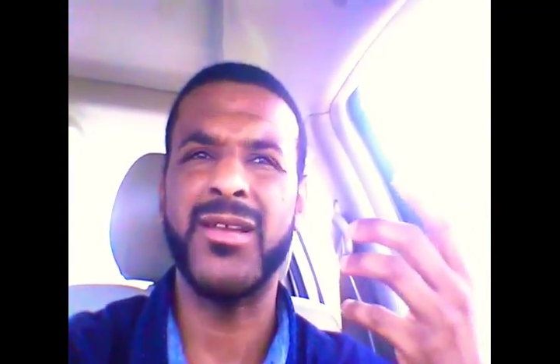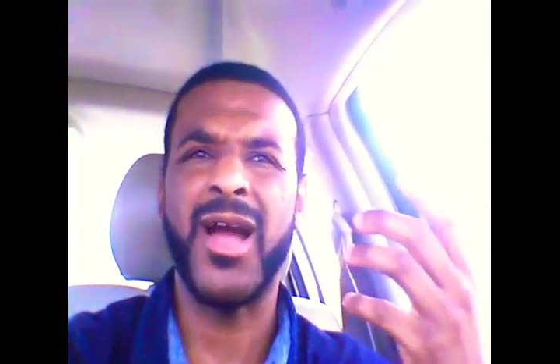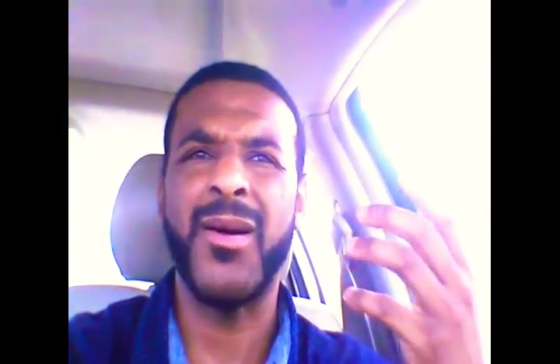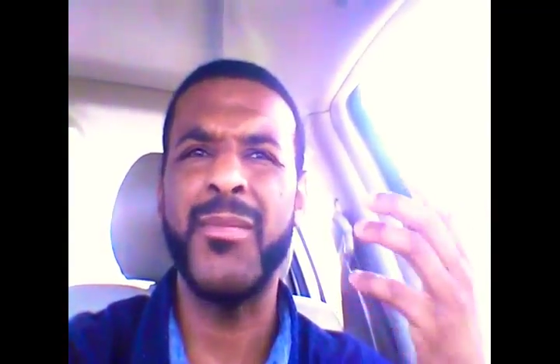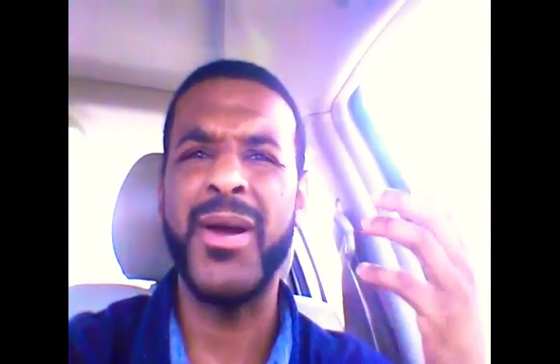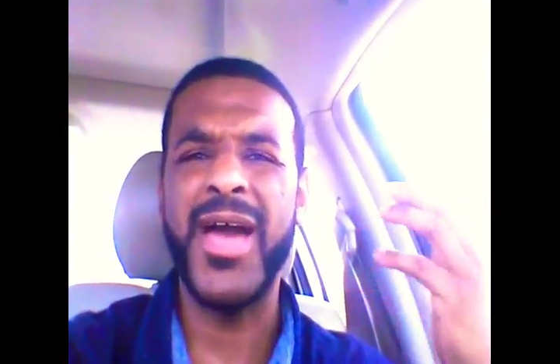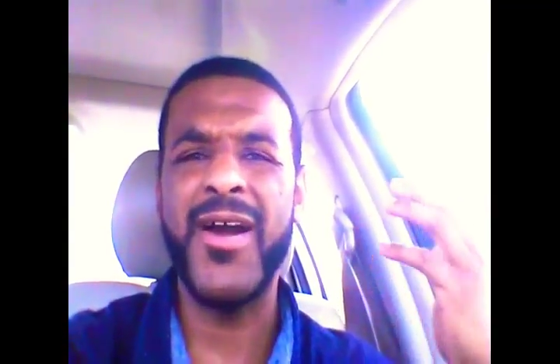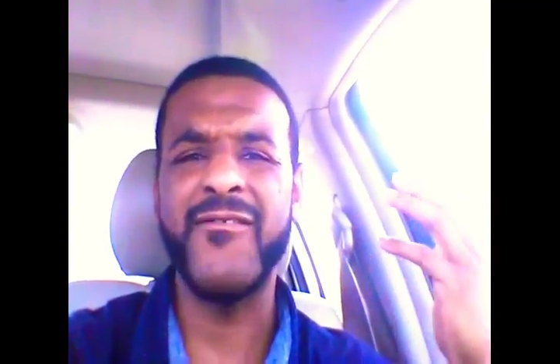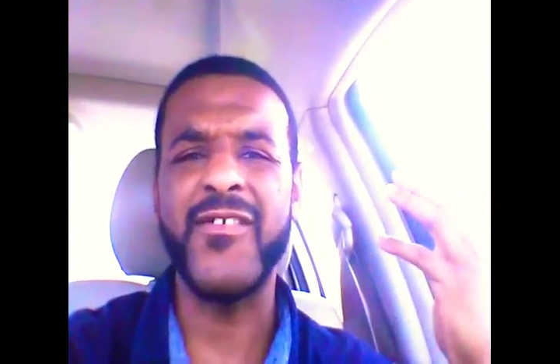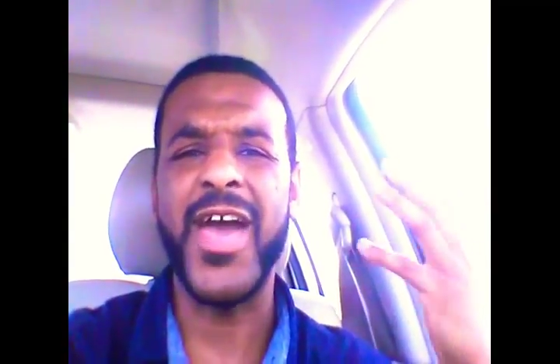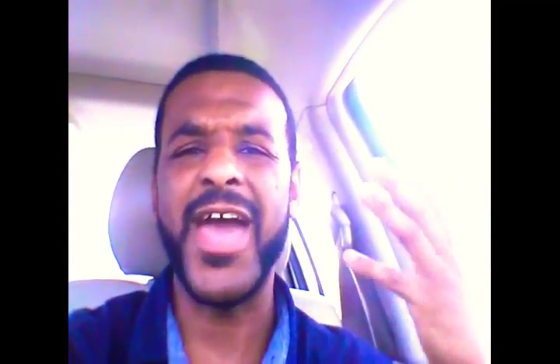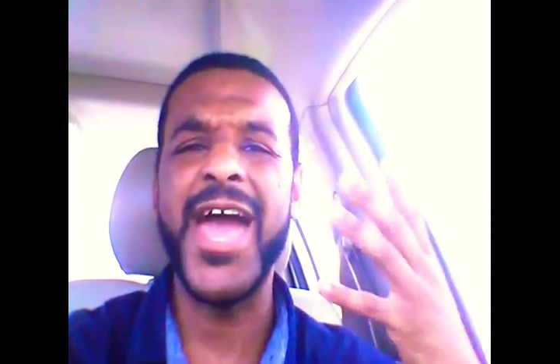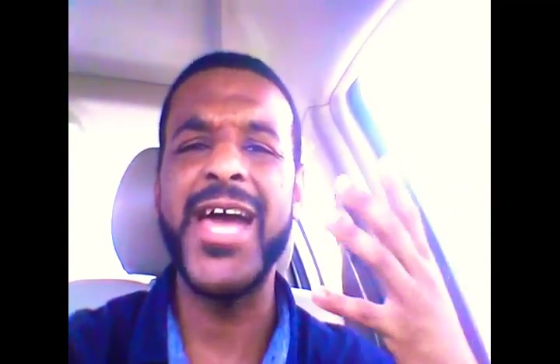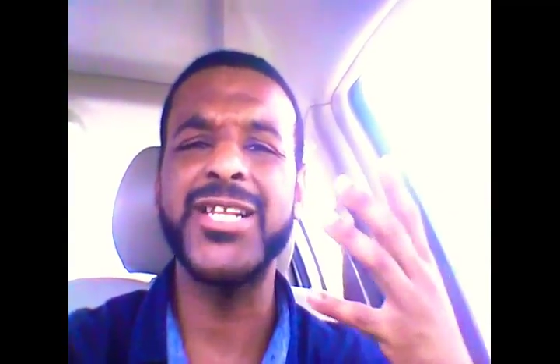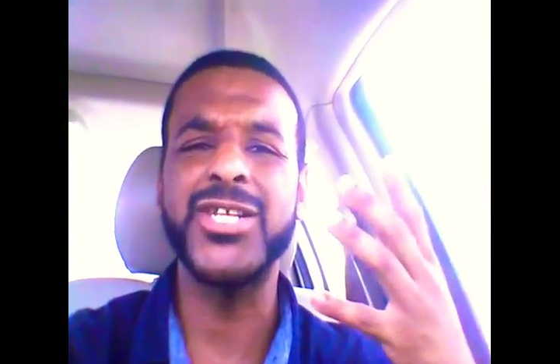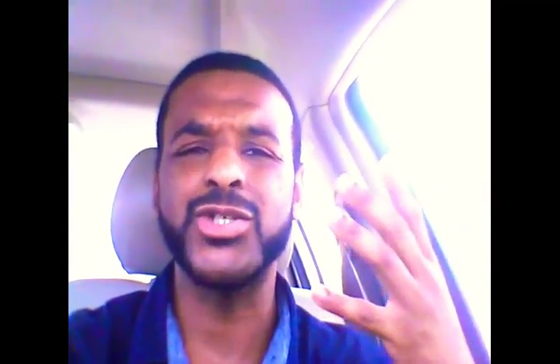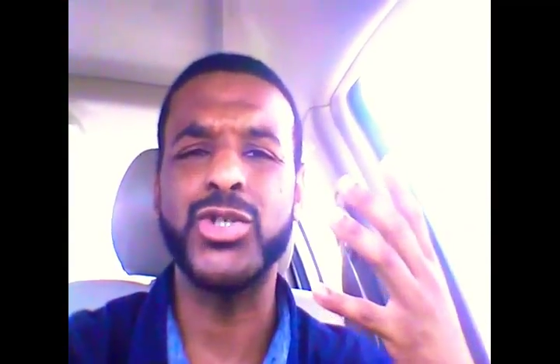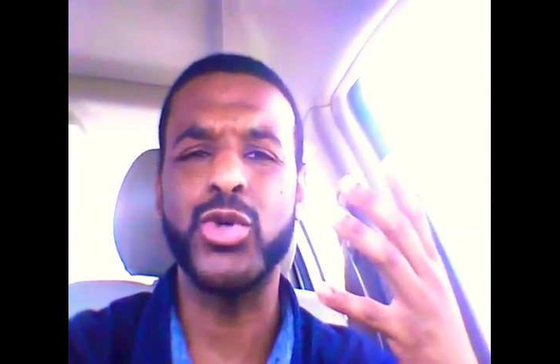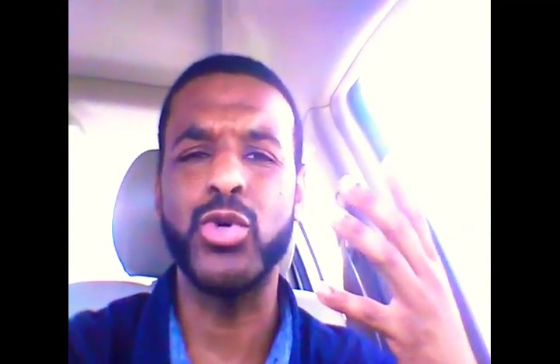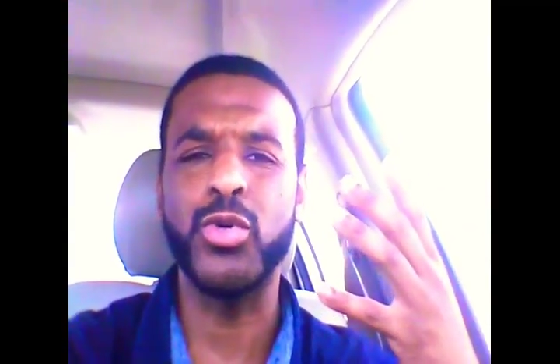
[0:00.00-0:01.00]
I'm going to have an
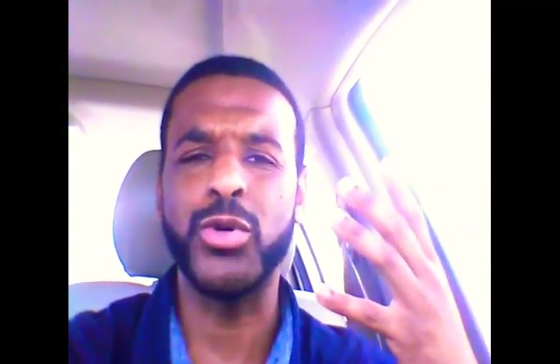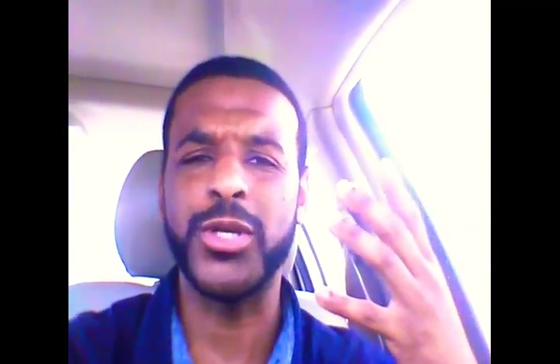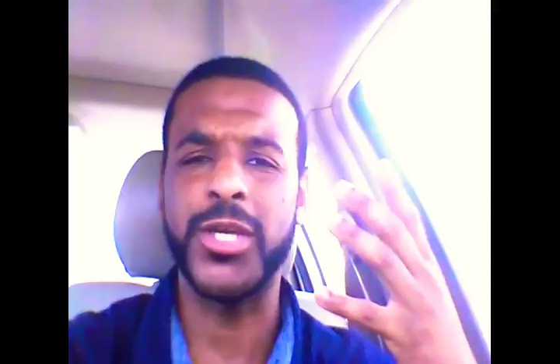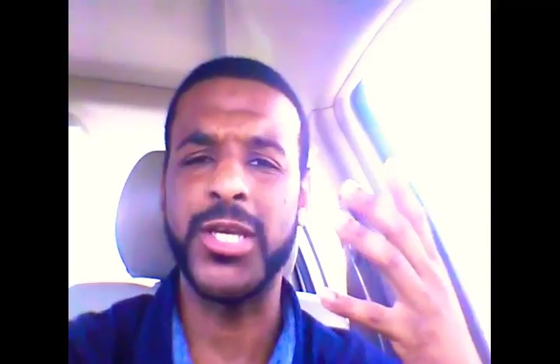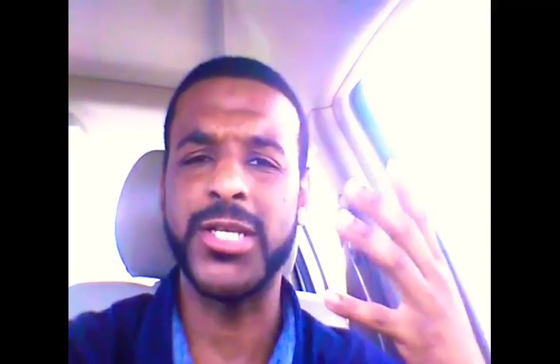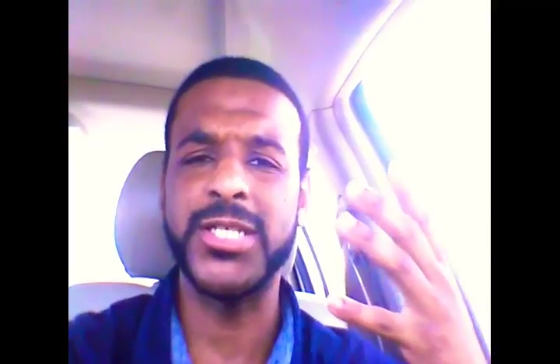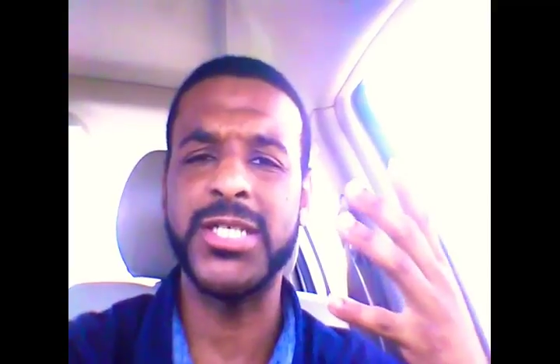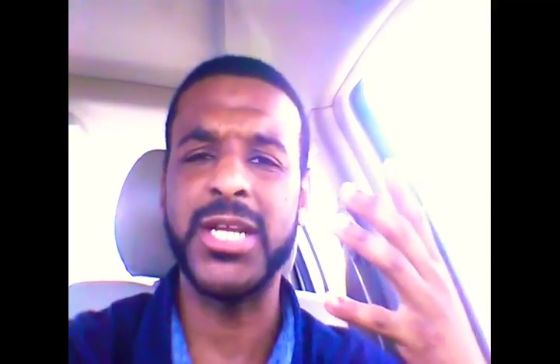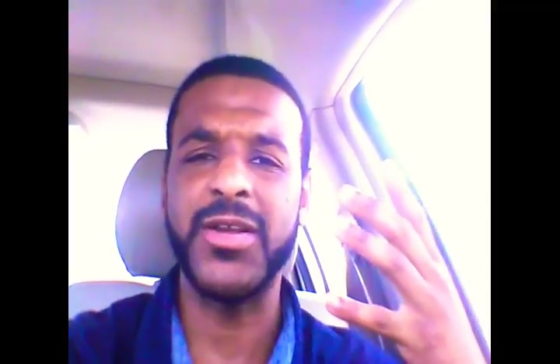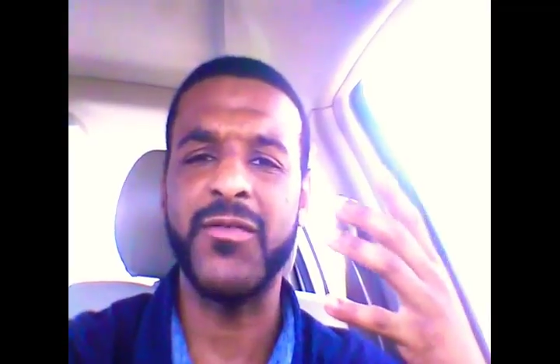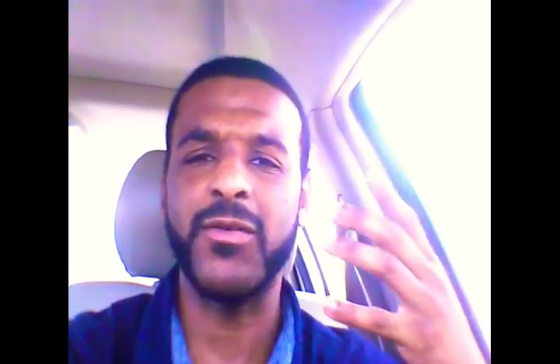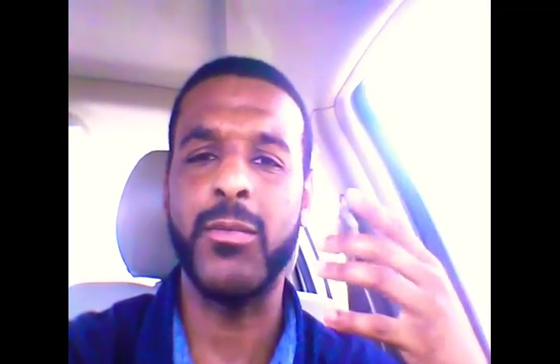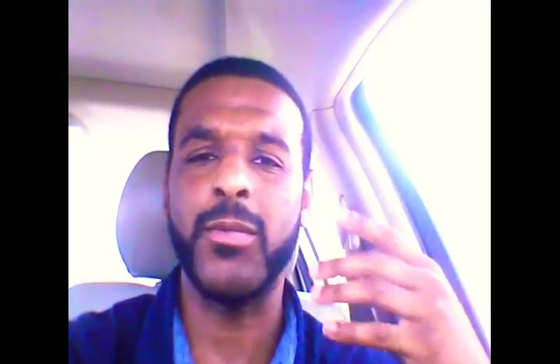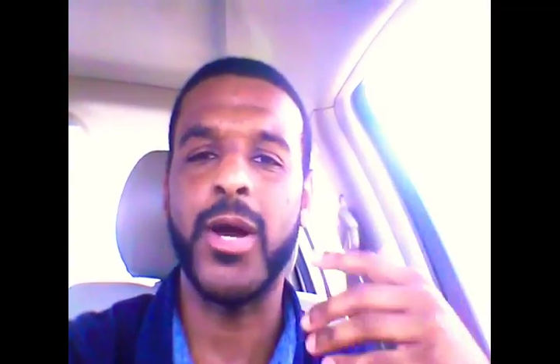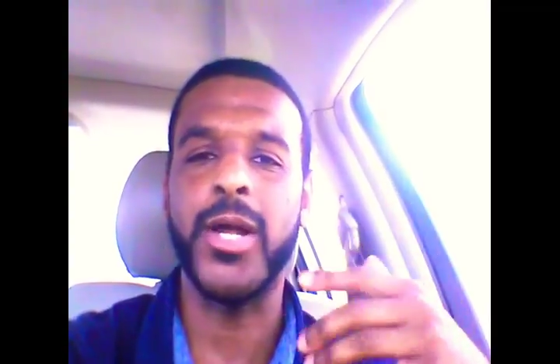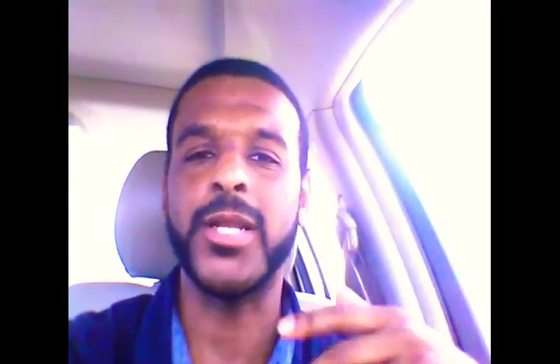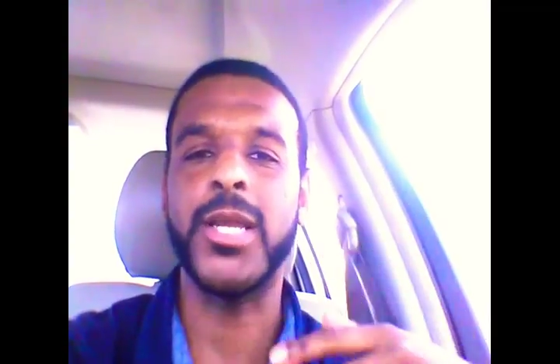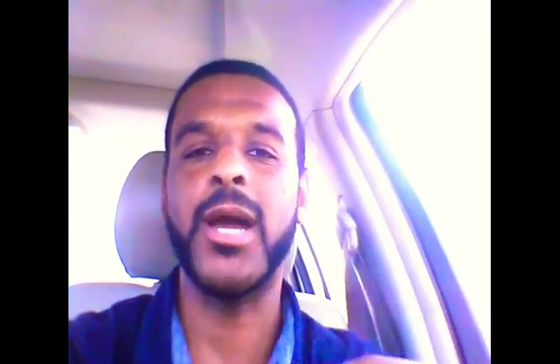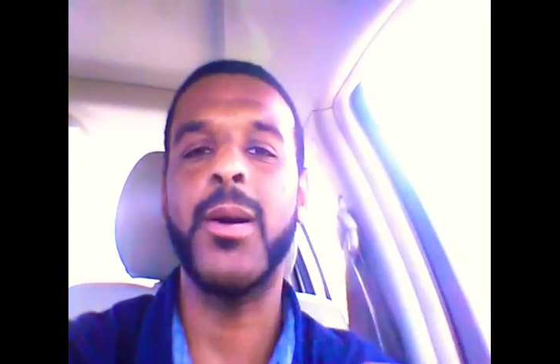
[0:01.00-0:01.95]
attitude against everybody.